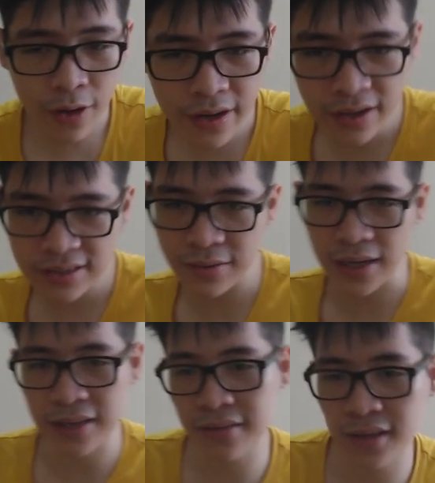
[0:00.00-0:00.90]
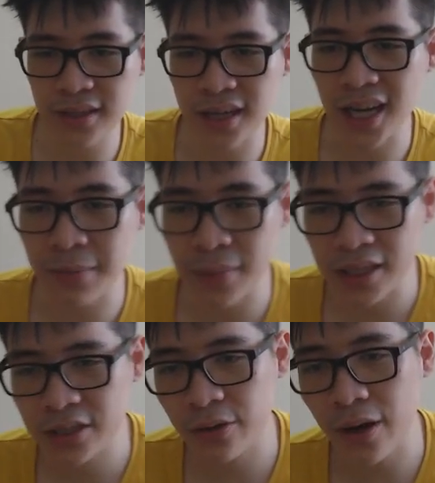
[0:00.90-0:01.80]
here, so I think I may
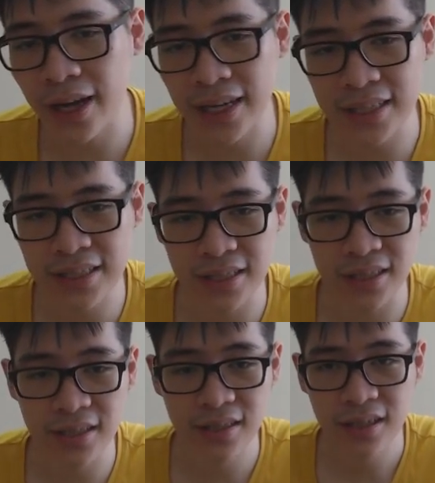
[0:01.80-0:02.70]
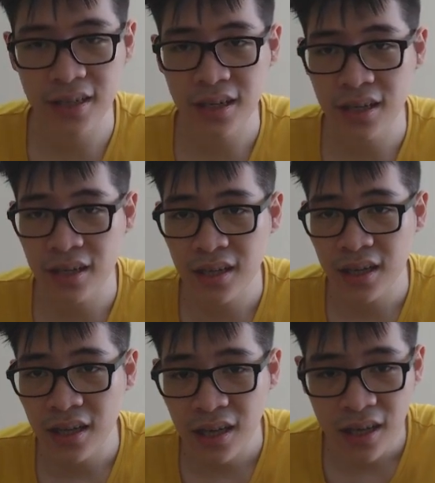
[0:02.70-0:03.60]
try to
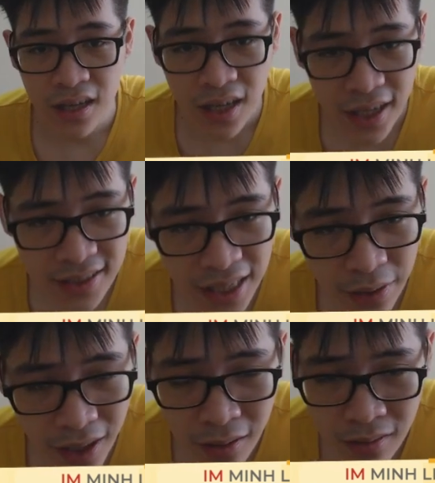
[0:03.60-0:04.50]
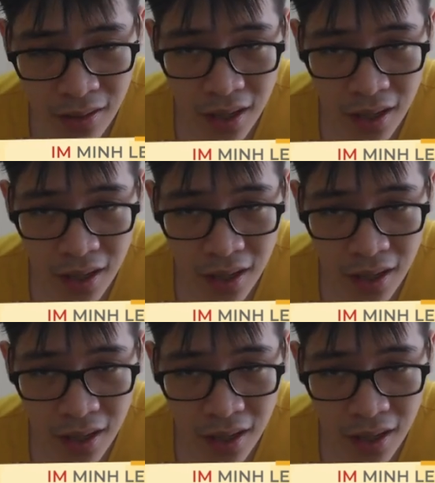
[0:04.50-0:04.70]
get title now.